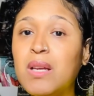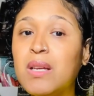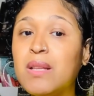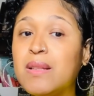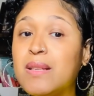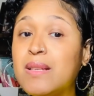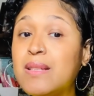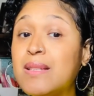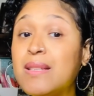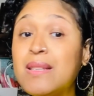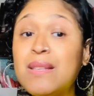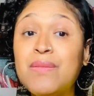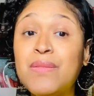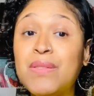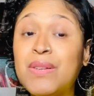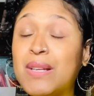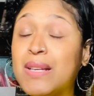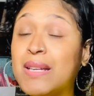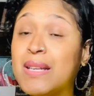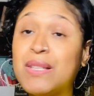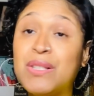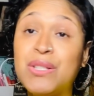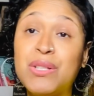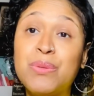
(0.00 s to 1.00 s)
This even
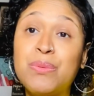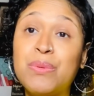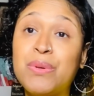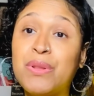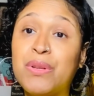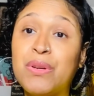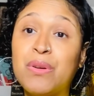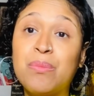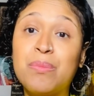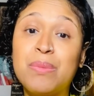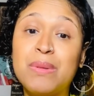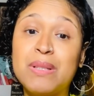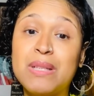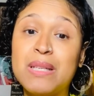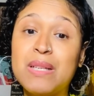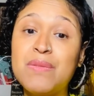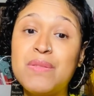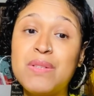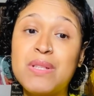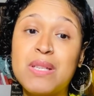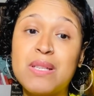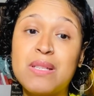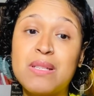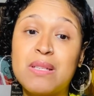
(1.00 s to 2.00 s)
can do with your belief
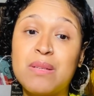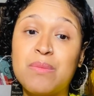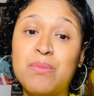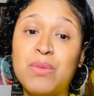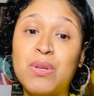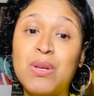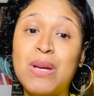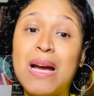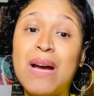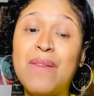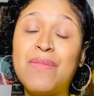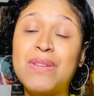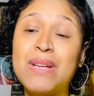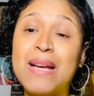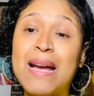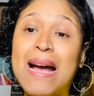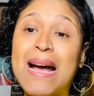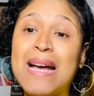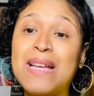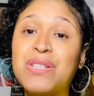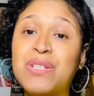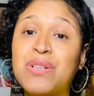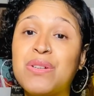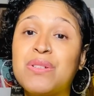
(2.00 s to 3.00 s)
system. You have to
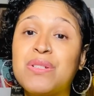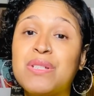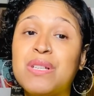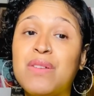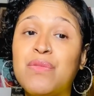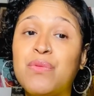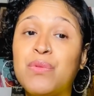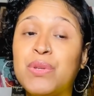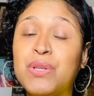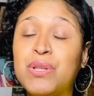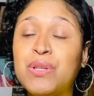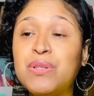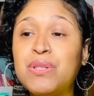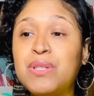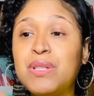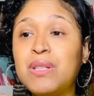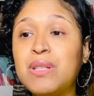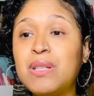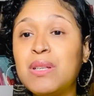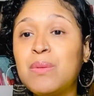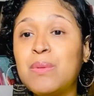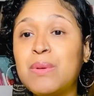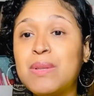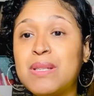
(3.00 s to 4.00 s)
ask yourself, when you're
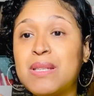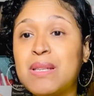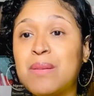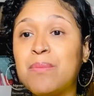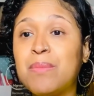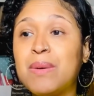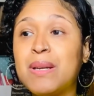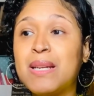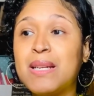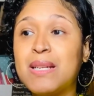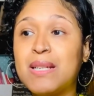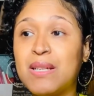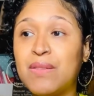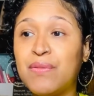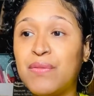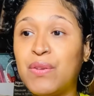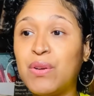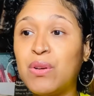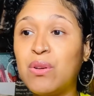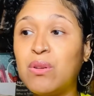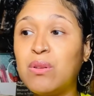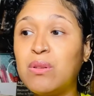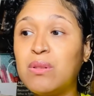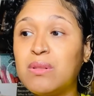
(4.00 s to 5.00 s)
dealing with somebody
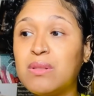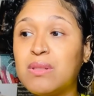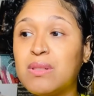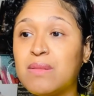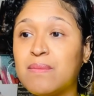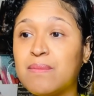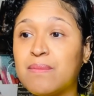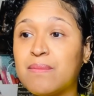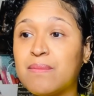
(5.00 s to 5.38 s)
difficult,